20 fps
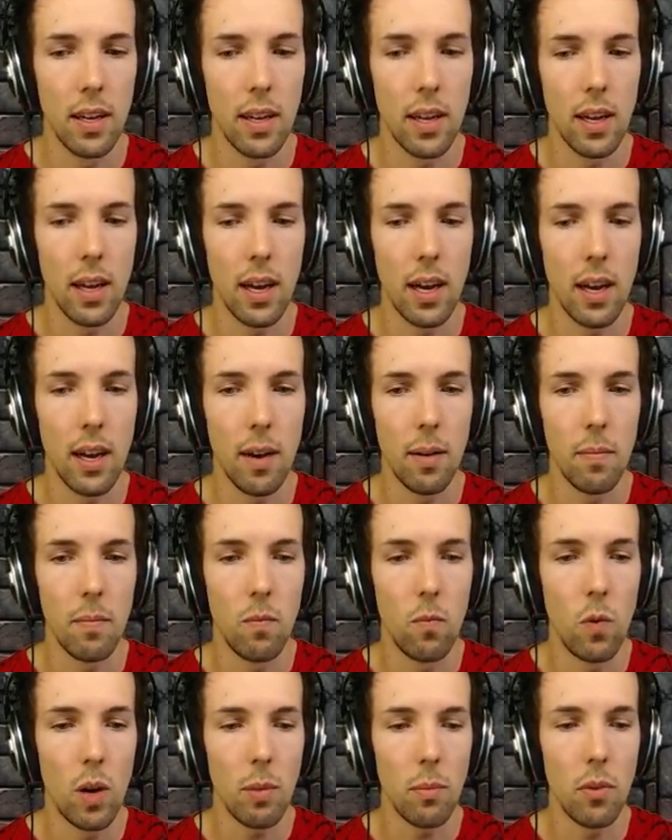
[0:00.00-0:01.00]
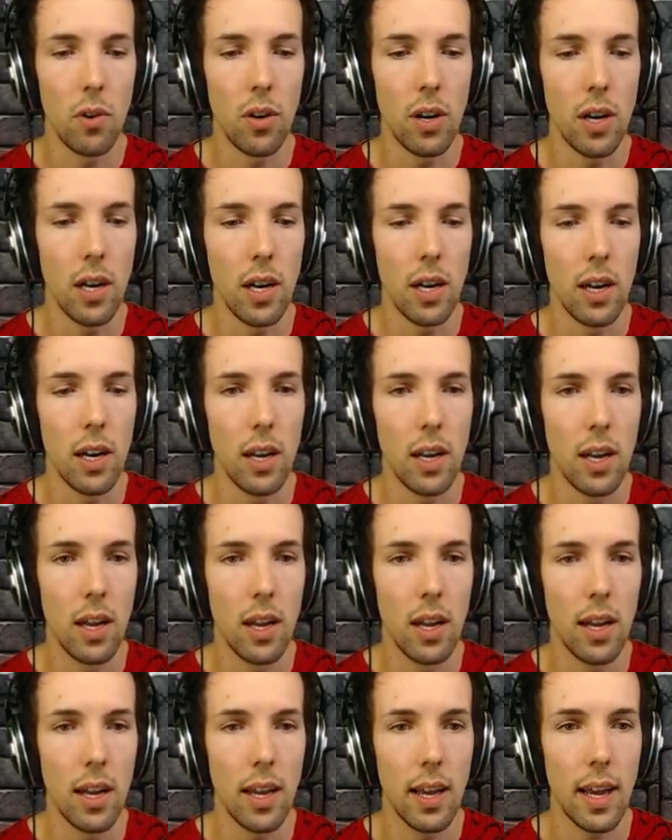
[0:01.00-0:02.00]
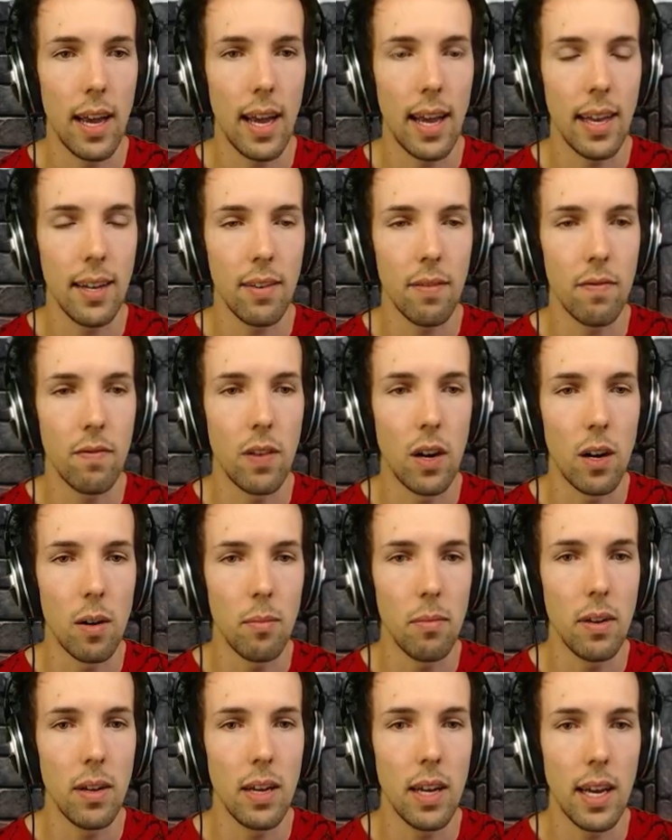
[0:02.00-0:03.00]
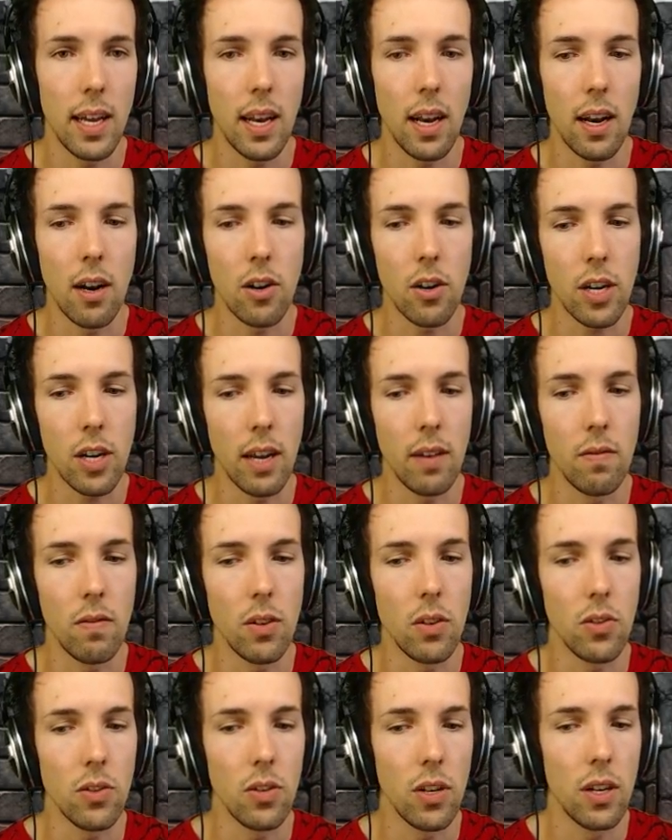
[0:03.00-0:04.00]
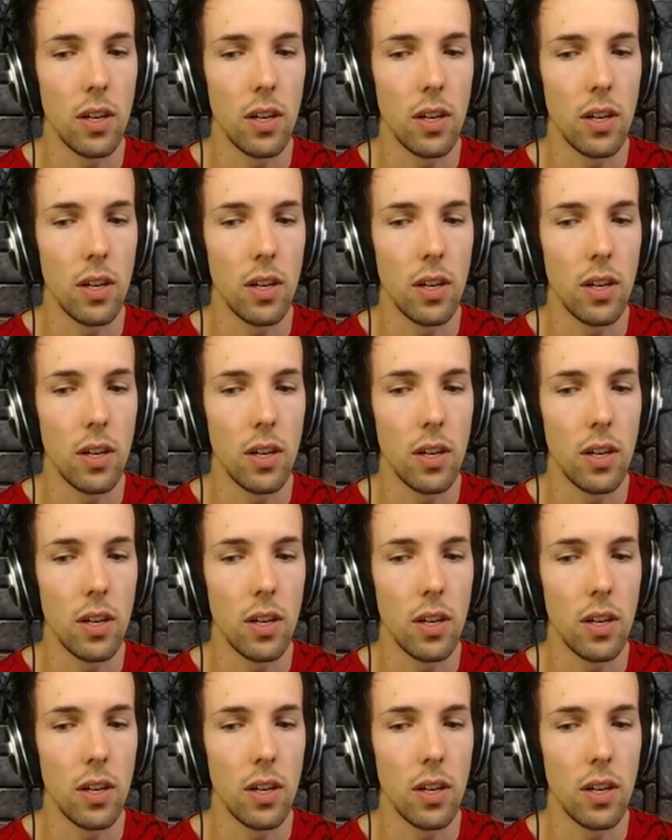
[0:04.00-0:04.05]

Um, one more, and a farm, and an arcane vault.